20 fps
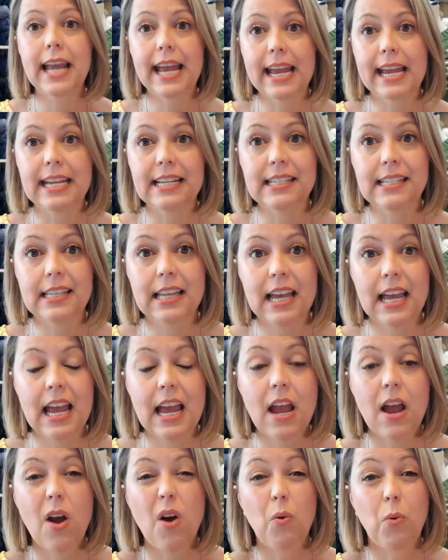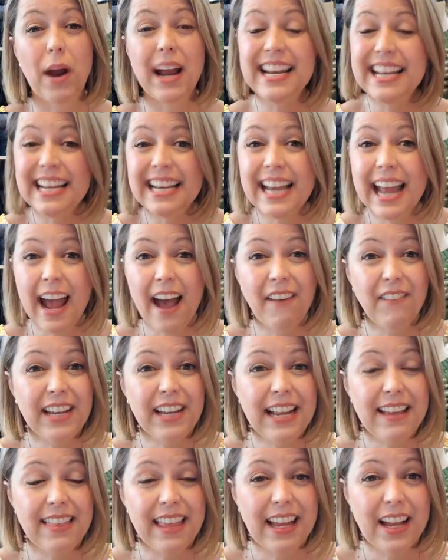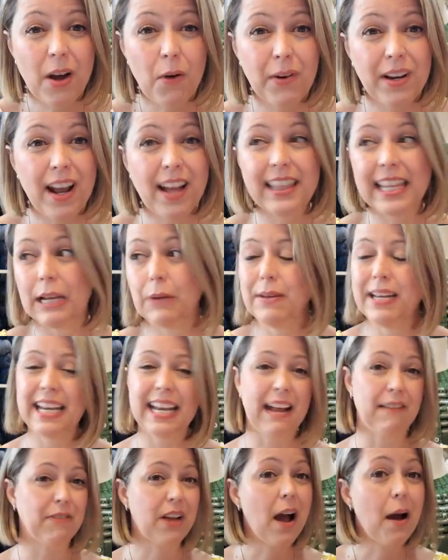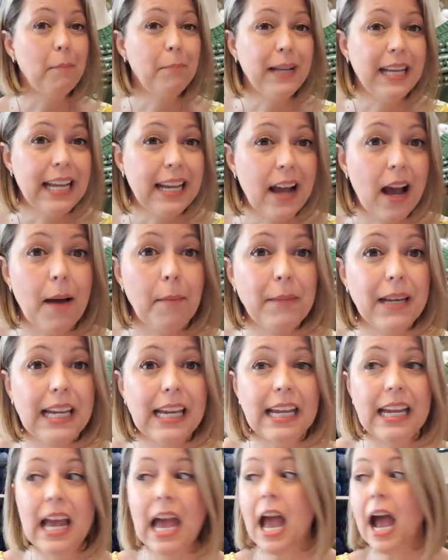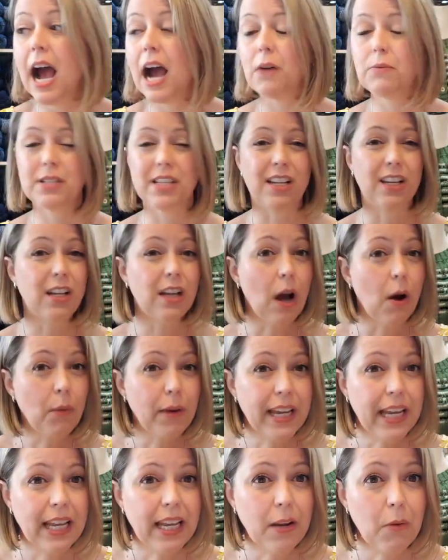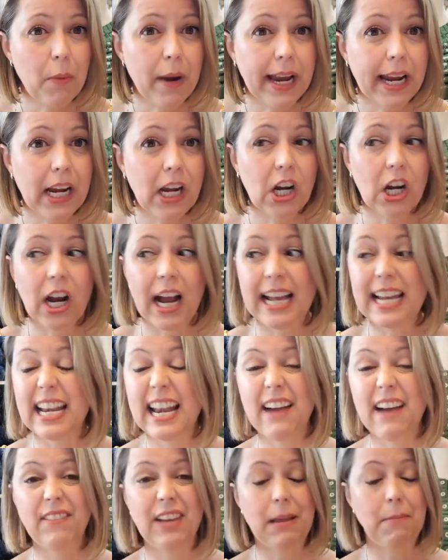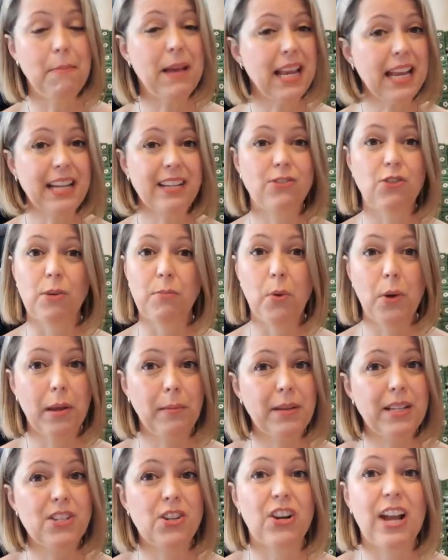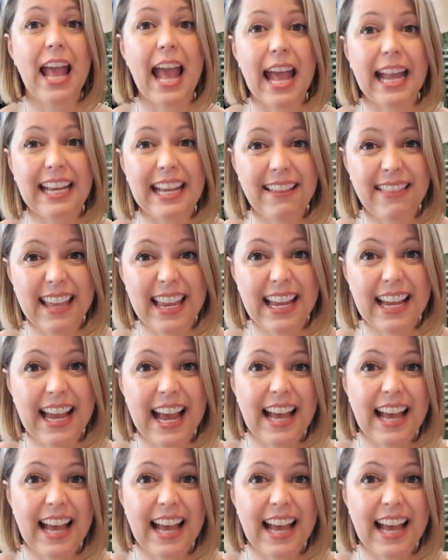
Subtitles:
days where I didn't have anything going on. Like, we didn't have company coming, I wasn't going anywhere, I didn't have any meetings or appointments or anything.